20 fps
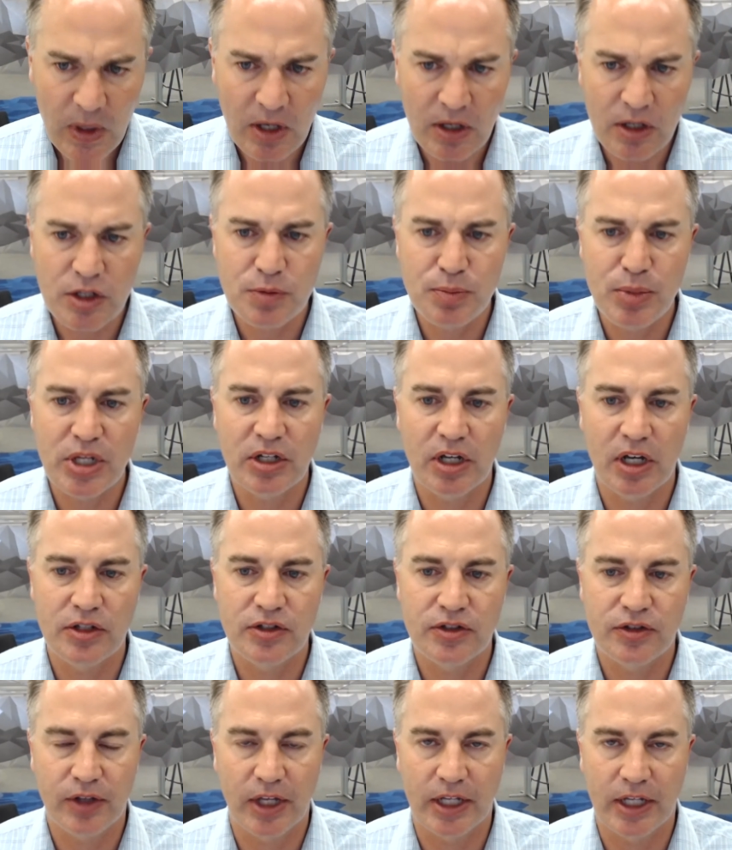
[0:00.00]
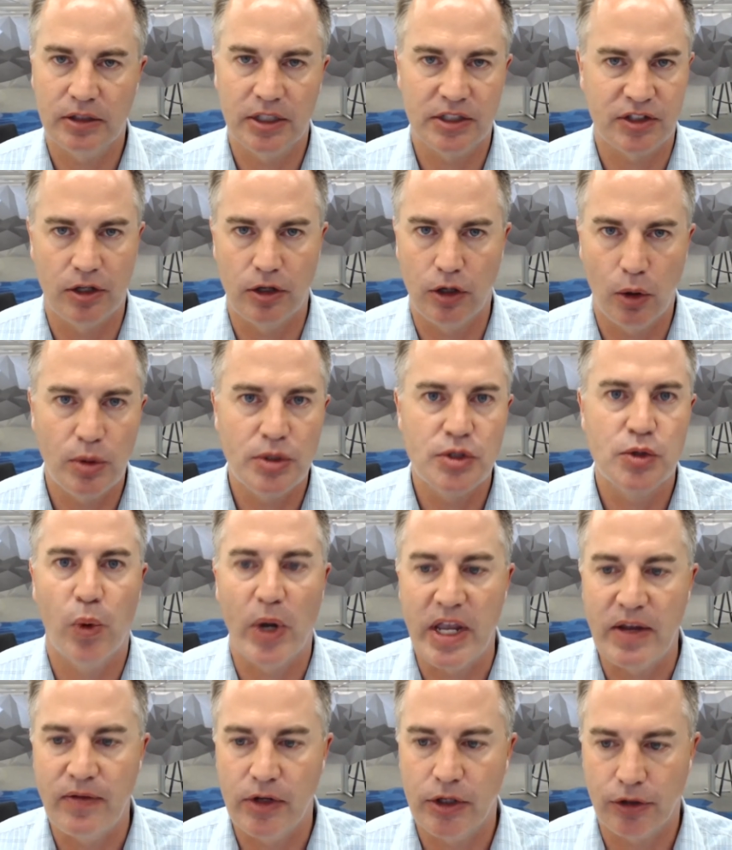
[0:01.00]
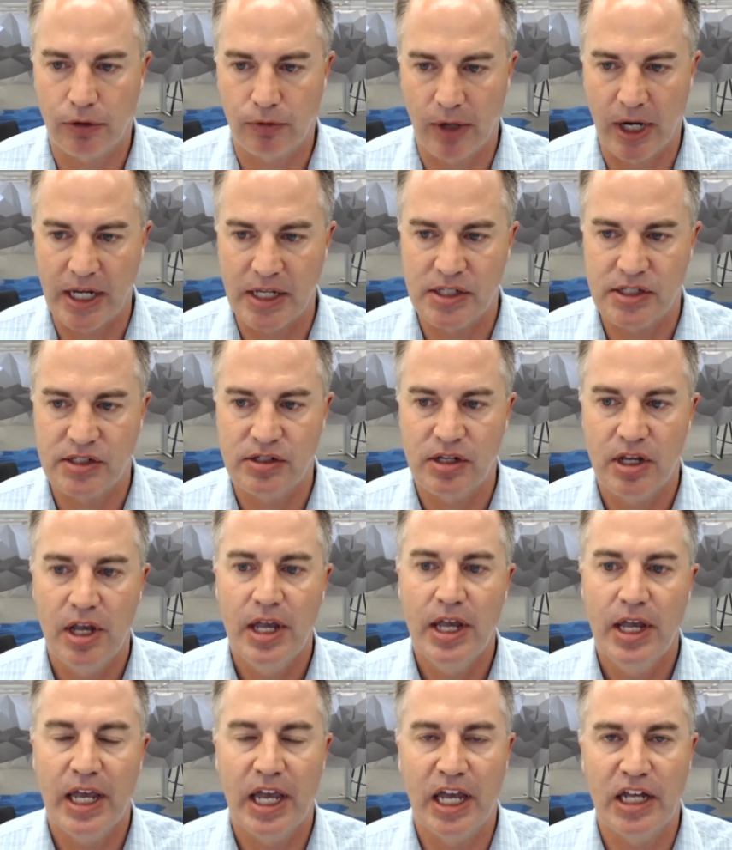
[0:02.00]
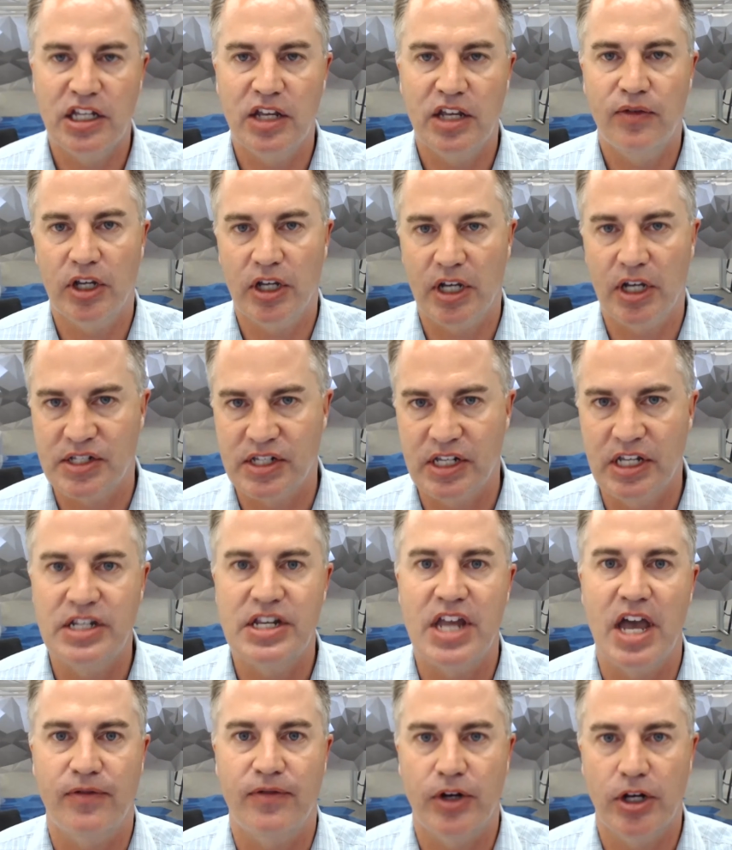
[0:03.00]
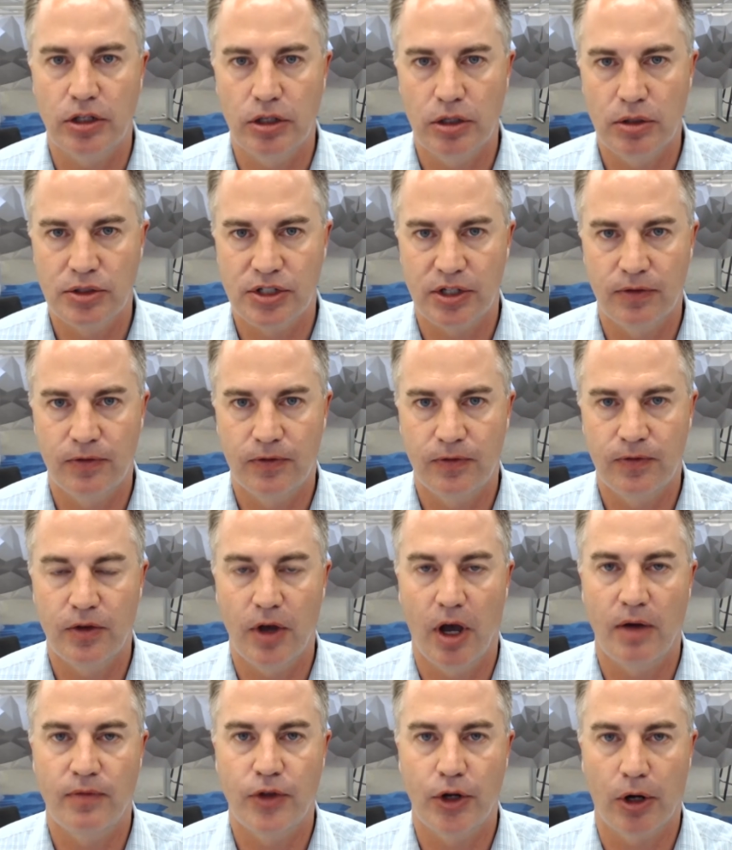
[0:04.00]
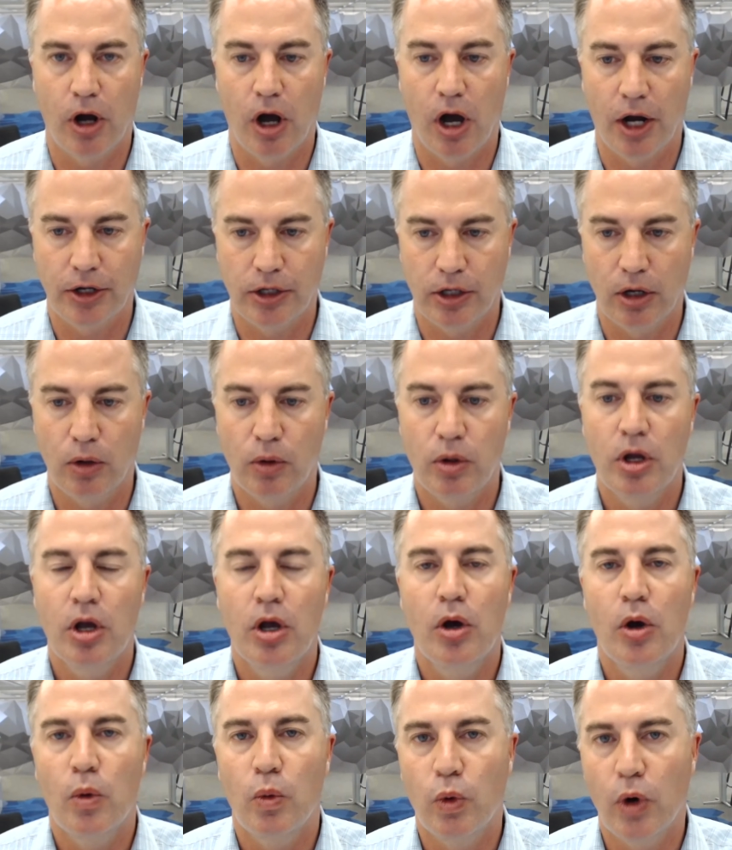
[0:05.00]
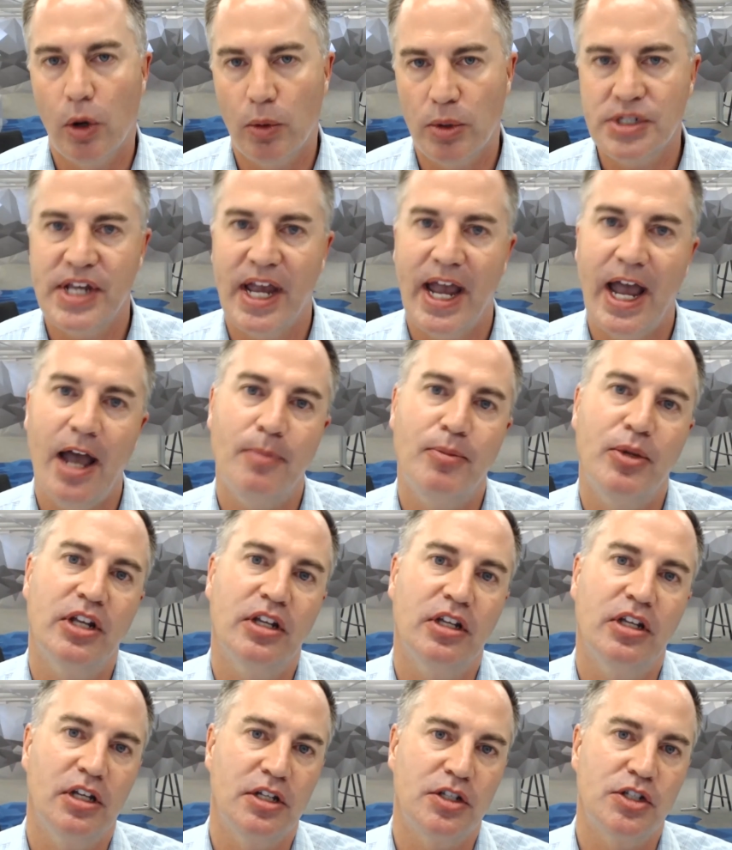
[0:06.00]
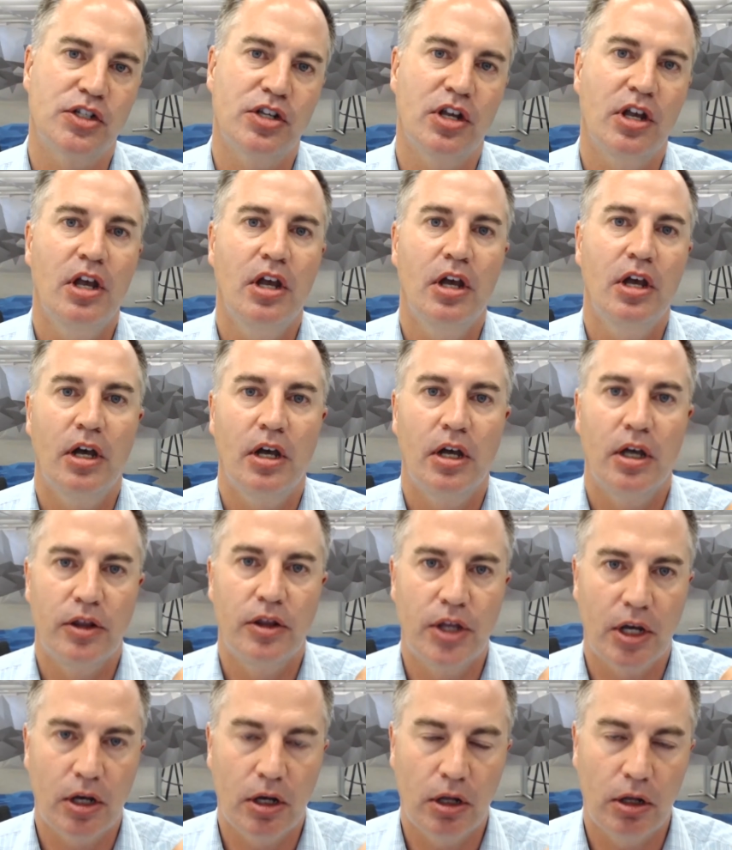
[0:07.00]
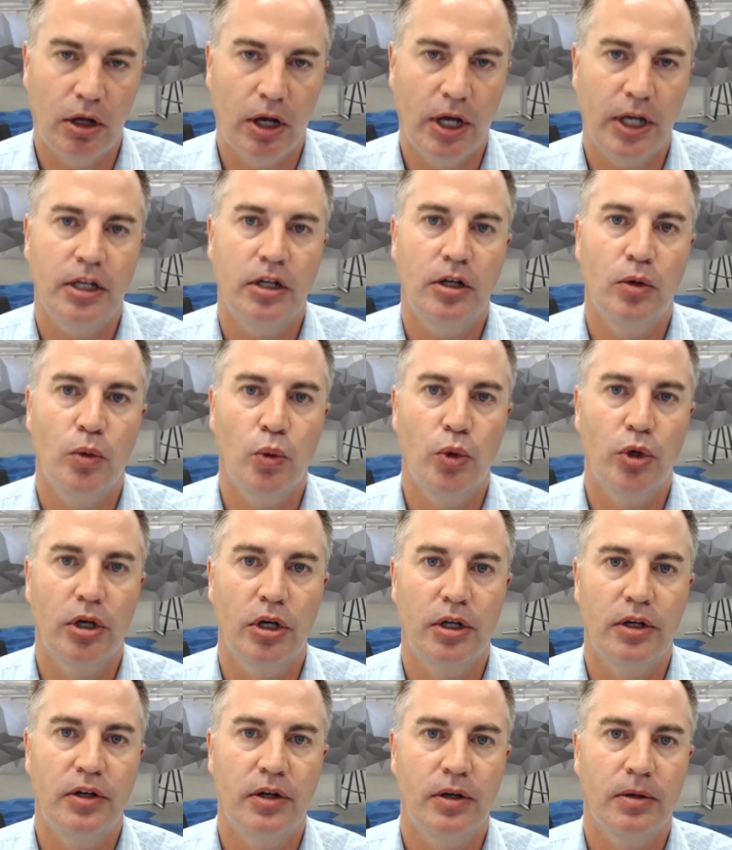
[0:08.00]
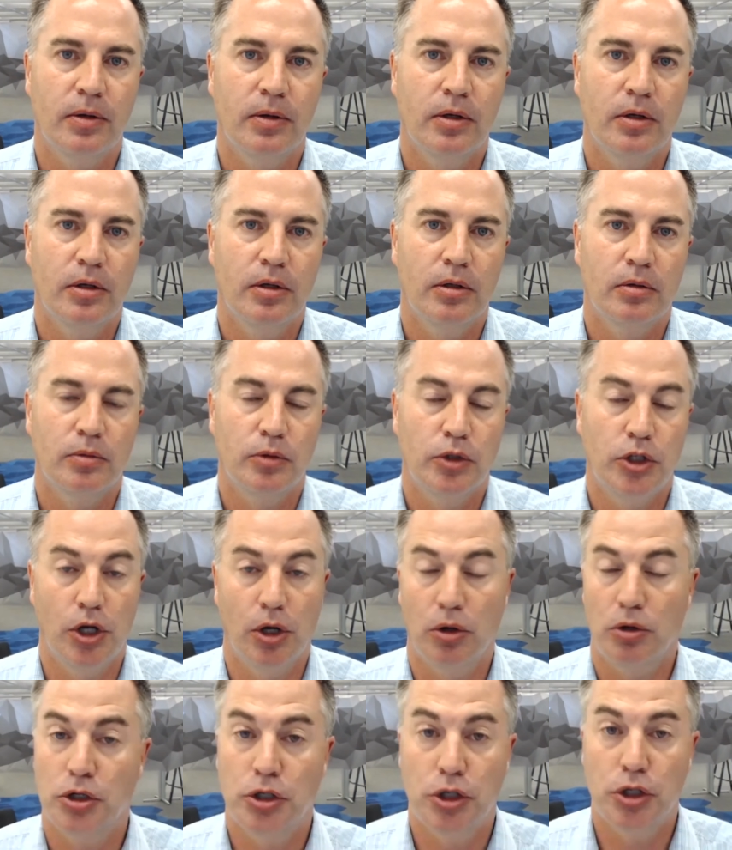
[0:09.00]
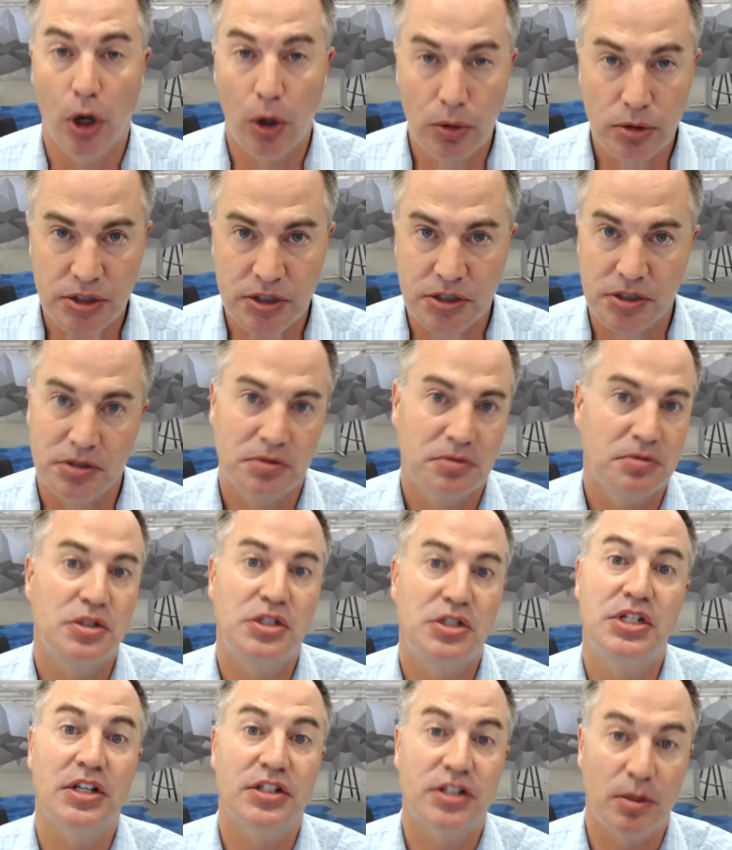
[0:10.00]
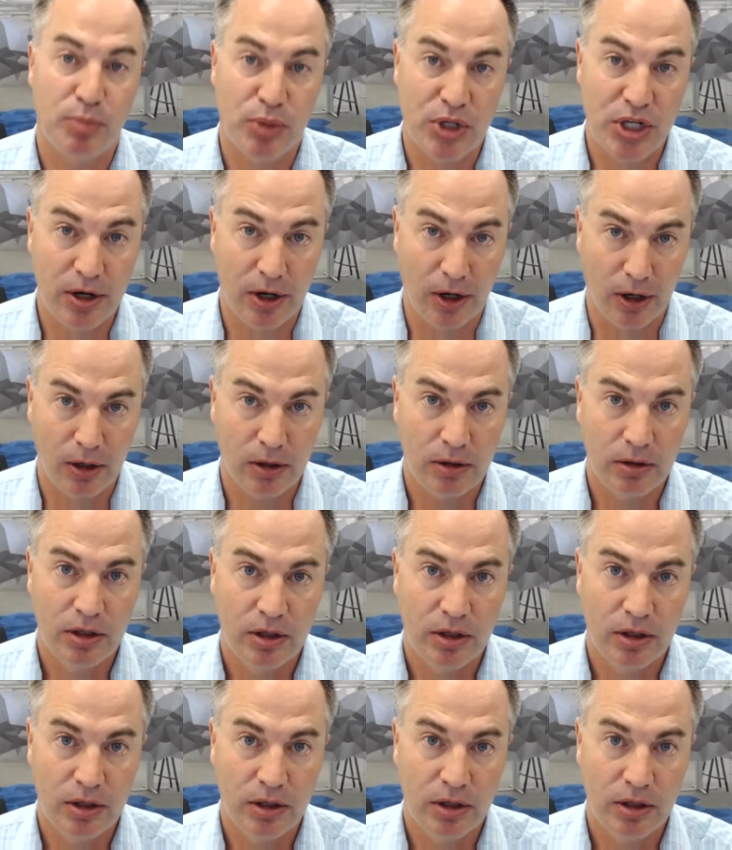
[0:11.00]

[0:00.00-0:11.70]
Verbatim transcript: is because like listen no one's waiving their rights and giving us indefinite use of of their audio what was happening is the client would you know ghost disappear